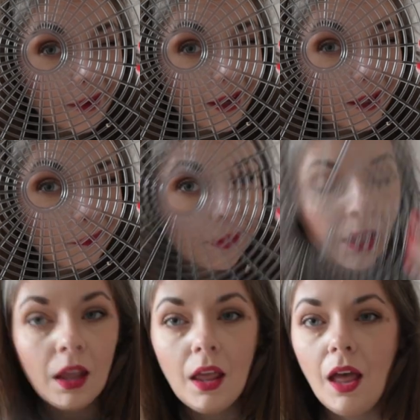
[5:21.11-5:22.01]

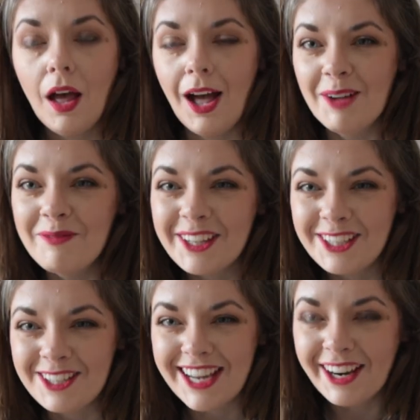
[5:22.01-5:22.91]

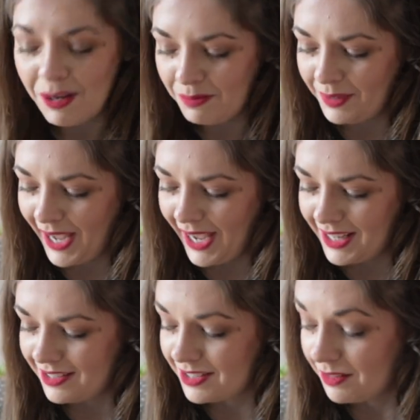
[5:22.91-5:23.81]
that you stack up.
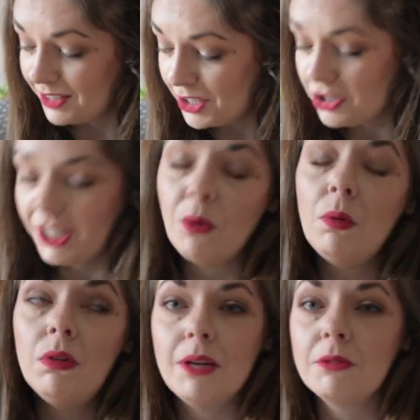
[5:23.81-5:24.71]
And so literally
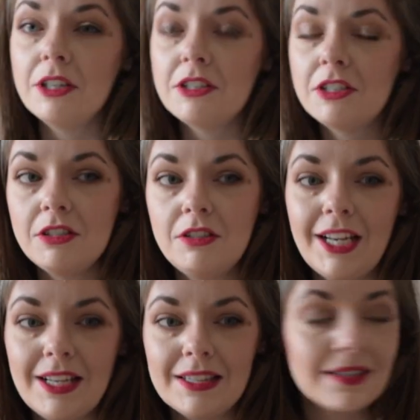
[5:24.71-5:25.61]
all I'm going to do
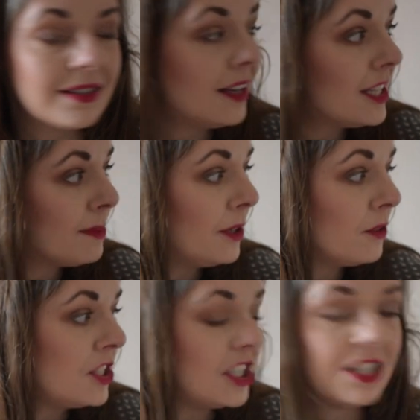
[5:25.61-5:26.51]
is slice my
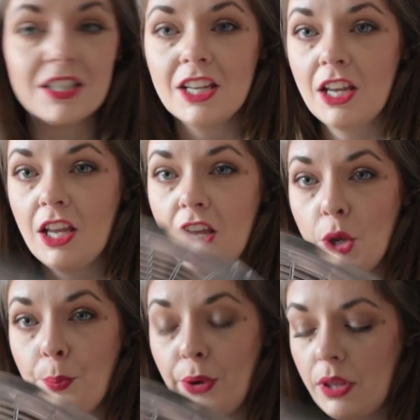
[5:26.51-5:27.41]
oranges,
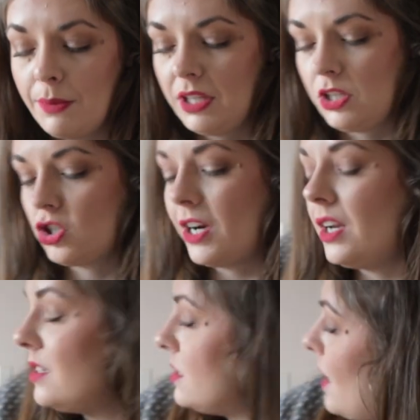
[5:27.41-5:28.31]
put them in these
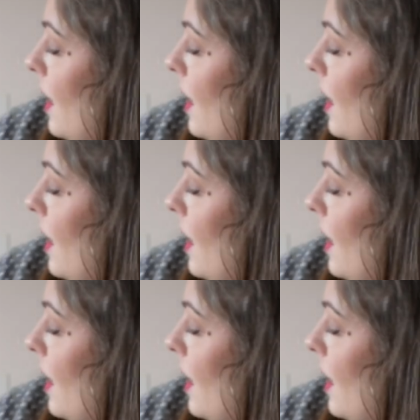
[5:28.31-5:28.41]
trays